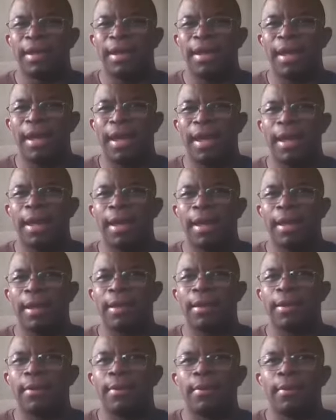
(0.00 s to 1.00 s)

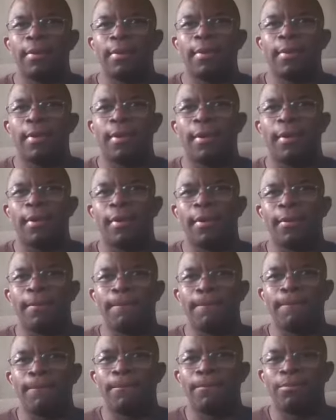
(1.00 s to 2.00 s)
a
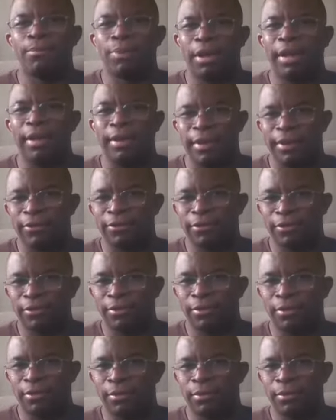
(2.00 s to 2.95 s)
um, playlist,